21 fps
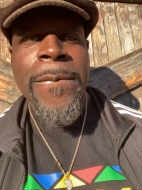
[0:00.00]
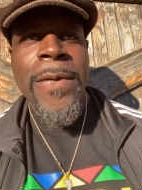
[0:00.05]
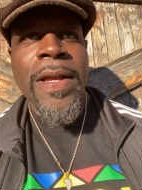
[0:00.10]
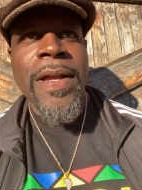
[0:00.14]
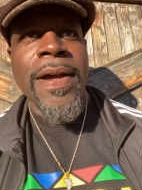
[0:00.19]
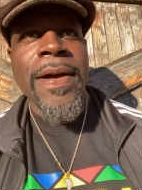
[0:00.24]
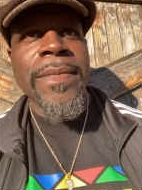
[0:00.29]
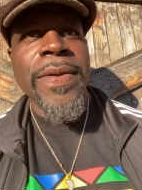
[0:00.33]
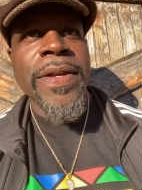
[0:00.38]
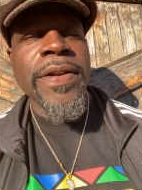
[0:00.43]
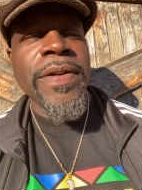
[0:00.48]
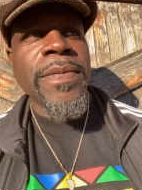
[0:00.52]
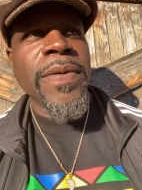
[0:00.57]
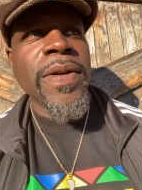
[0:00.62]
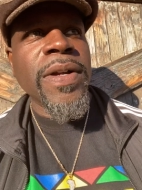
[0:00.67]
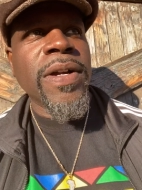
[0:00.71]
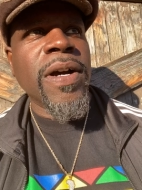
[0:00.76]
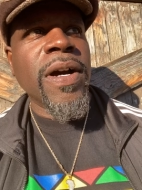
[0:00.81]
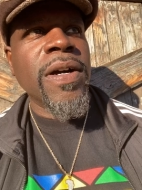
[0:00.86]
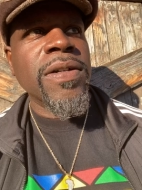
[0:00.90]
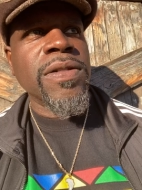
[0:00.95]
I'm here
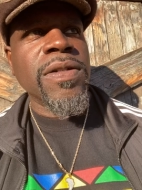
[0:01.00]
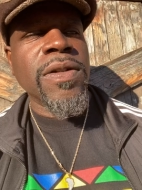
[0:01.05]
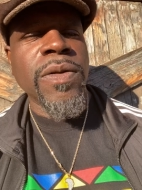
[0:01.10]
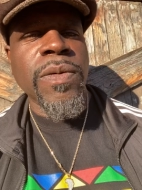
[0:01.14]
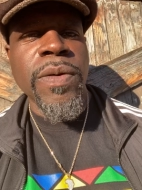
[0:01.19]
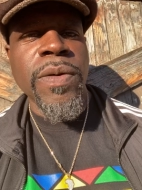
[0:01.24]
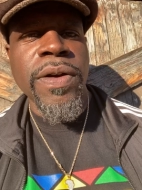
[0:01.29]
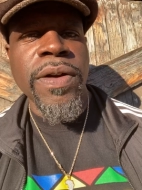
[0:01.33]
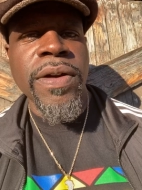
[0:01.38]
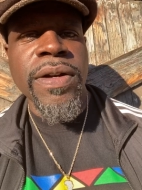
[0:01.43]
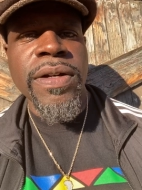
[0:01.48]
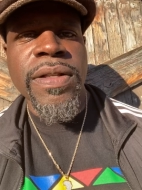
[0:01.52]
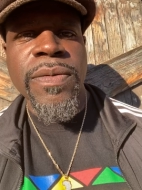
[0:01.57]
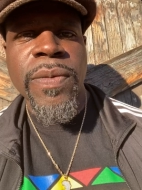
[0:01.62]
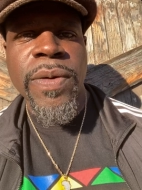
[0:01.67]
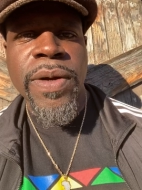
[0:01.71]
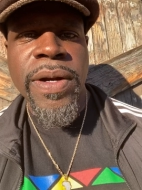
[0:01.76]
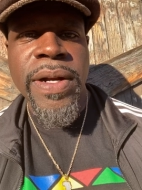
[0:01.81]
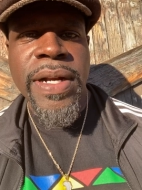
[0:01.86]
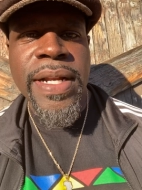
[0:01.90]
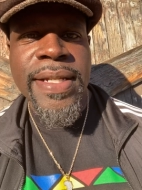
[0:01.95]
because of the Word. And the
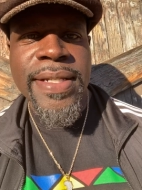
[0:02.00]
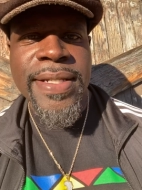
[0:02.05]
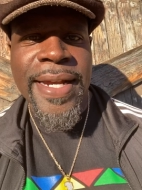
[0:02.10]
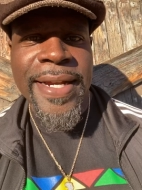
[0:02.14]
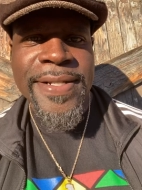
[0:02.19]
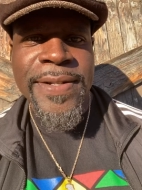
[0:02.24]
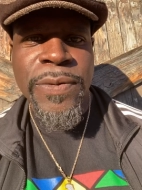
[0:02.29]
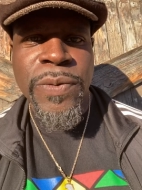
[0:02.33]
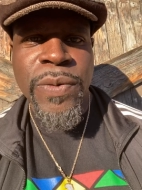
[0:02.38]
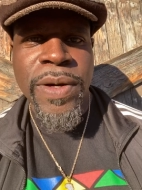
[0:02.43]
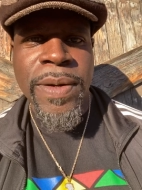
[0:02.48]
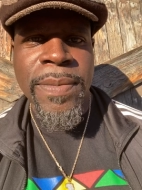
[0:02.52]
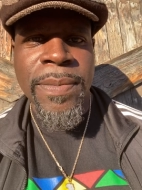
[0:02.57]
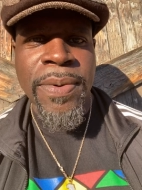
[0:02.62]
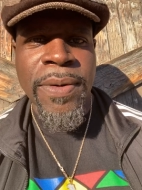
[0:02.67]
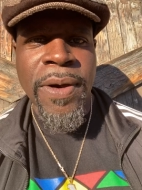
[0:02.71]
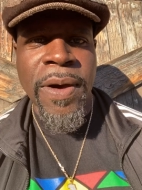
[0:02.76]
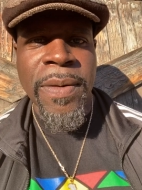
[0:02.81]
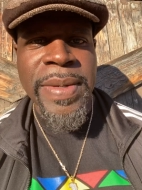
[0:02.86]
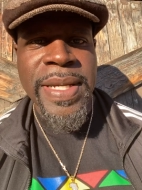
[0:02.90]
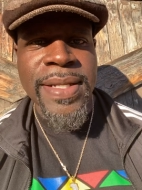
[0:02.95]
Word is actually what
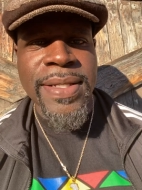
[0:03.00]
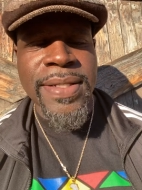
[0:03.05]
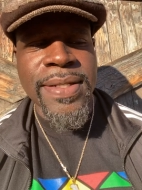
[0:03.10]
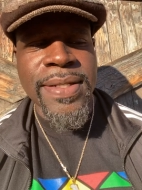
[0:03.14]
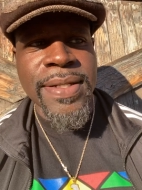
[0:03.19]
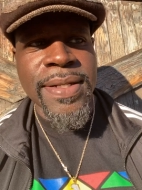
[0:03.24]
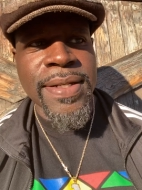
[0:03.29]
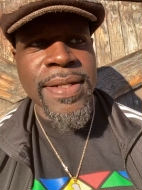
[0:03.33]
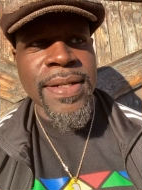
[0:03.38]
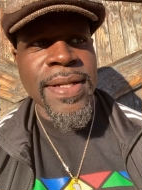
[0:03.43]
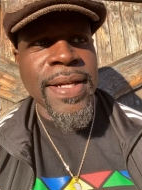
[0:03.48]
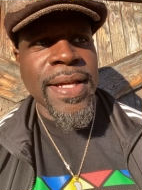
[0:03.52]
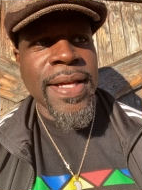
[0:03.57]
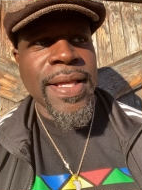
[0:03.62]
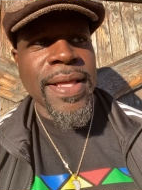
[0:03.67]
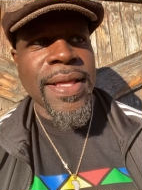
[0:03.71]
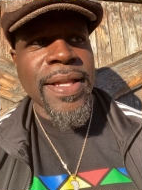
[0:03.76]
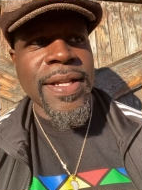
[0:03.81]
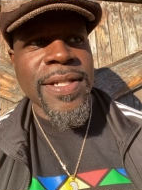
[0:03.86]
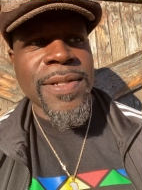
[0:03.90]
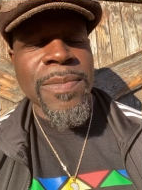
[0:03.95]
brought me to
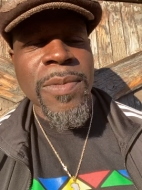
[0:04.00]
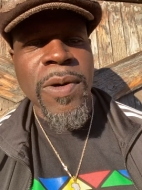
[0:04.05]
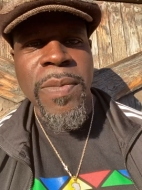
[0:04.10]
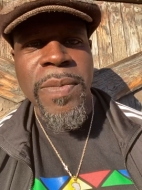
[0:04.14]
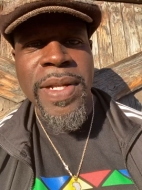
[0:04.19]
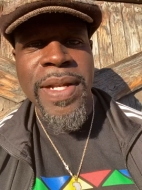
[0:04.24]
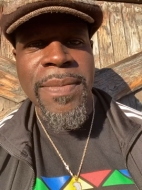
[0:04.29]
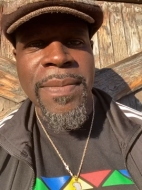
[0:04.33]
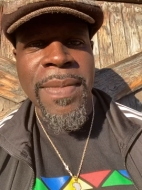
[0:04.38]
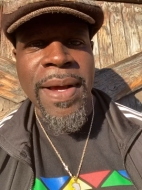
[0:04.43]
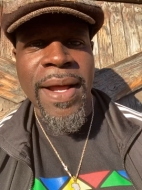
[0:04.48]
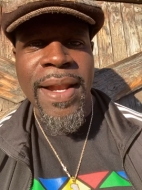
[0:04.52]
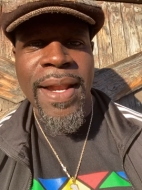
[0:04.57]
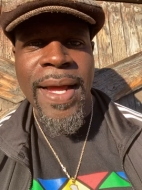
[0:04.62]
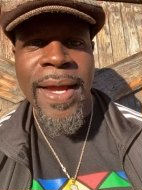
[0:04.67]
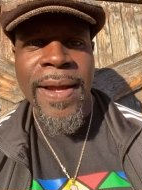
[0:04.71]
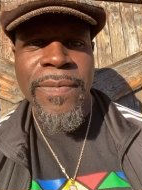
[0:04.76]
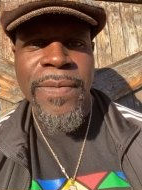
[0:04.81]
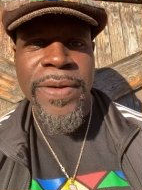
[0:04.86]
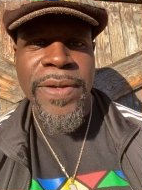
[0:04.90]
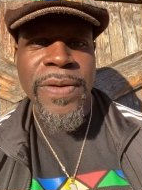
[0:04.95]
this moment in my
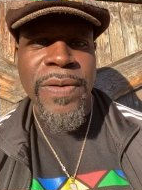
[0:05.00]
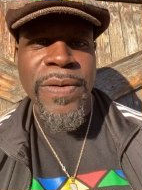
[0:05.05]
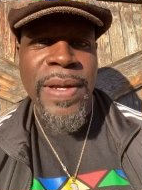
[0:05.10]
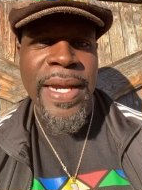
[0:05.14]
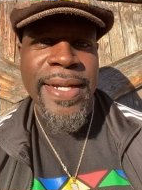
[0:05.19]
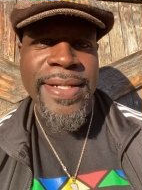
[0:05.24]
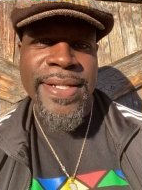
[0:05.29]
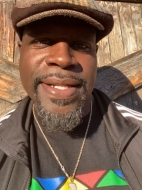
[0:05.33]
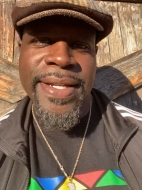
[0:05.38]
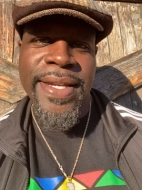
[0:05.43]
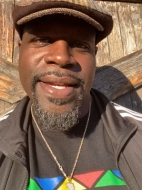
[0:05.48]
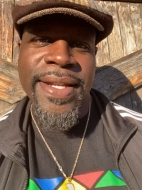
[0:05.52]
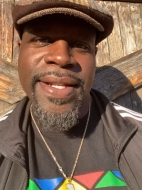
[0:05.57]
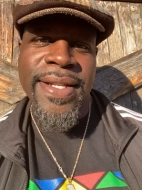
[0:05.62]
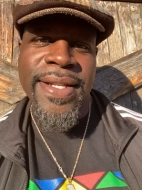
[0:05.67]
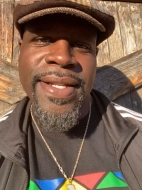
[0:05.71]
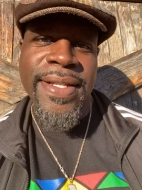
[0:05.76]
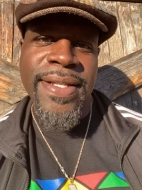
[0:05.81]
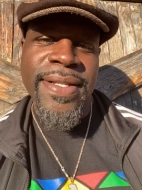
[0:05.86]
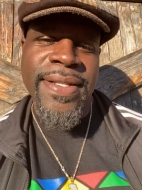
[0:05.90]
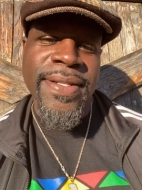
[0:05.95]
life where you actually
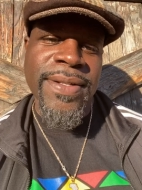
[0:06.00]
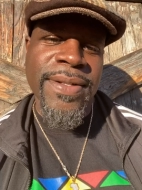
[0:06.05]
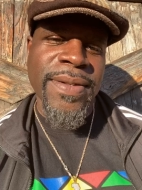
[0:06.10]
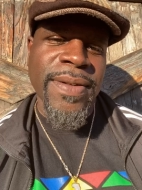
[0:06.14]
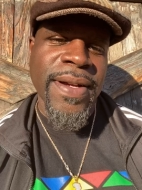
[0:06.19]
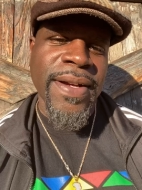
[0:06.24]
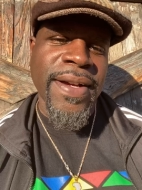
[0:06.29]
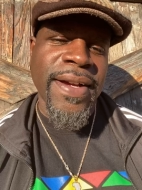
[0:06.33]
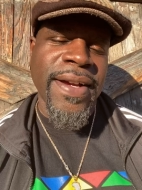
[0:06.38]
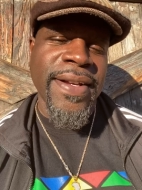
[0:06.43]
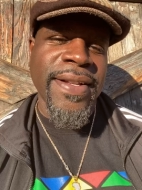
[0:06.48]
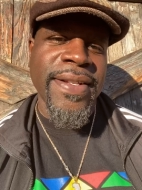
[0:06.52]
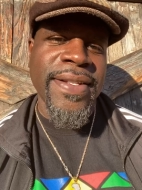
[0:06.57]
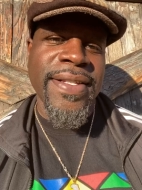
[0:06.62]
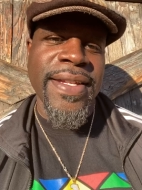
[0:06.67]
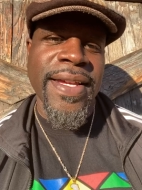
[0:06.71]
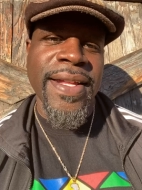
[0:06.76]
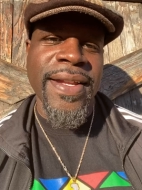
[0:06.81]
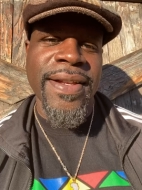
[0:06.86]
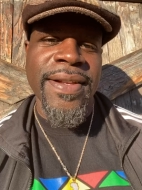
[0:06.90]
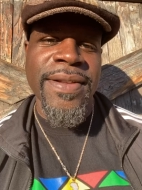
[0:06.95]
getting to
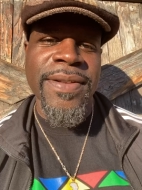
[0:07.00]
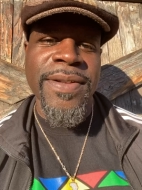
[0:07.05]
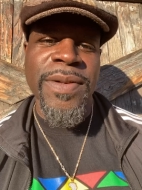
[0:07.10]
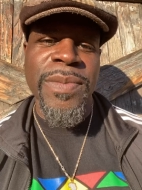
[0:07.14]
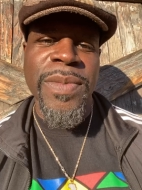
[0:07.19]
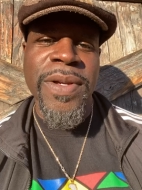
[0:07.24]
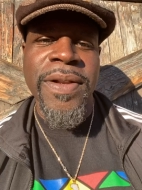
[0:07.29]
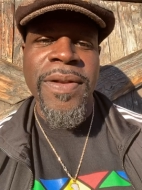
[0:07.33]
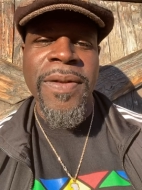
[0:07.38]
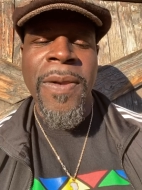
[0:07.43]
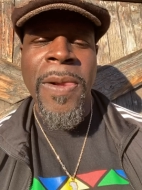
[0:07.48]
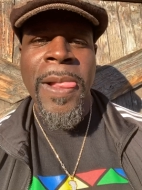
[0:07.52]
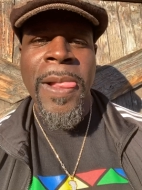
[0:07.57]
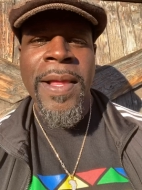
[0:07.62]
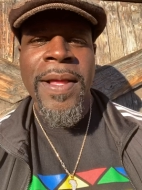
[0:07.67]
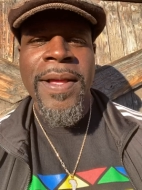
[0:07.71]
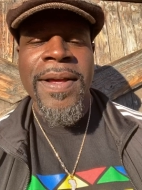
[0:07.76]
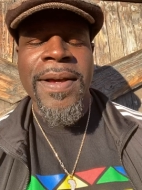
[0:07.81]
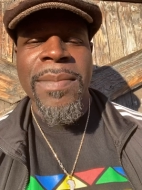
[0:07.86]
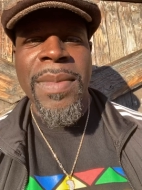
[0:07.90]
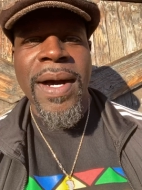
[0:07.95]
understand a little bit
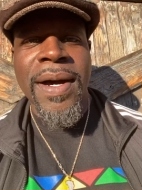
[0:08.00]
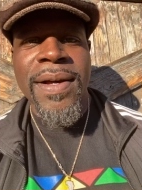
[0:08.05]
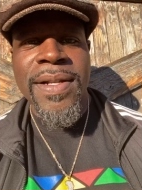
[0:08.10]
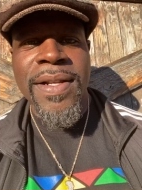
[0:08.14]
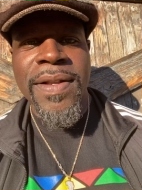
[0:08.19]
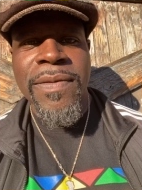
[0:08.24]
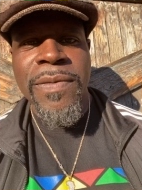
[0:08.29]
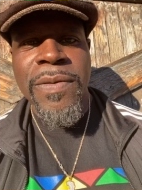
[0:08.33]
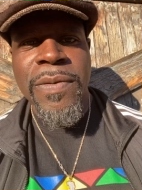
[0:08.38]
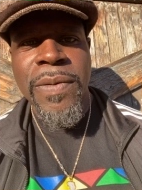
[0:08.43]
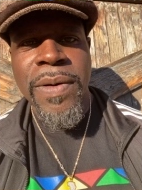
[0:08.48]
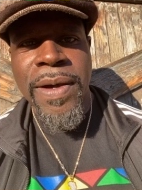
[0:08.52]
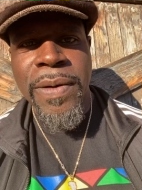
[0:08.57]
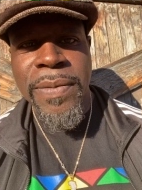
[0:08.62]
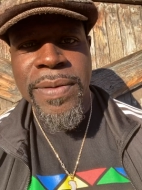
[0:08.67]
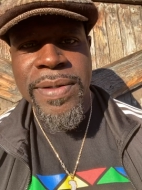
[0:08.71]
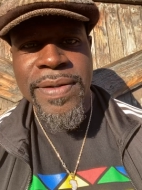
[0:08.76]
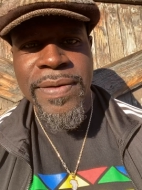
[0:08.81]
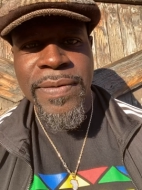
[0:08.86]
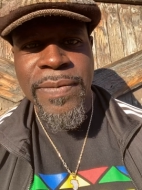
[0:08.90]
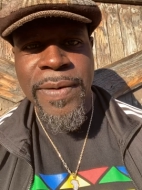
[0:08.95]
about Living Well
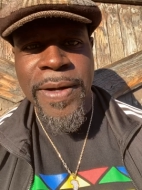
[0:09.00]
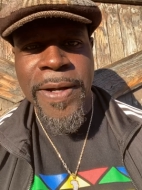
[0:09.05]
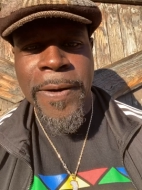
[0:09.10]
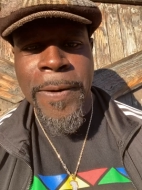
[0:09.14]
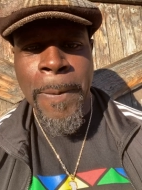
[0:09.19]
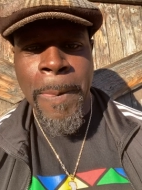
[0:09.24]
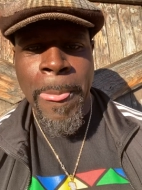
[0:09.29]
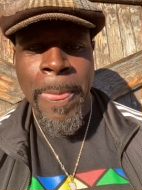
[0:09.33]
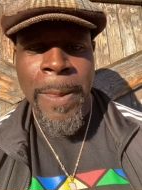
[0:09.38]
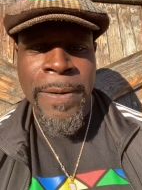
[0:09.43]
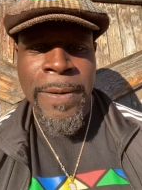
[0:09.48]
with Durrell.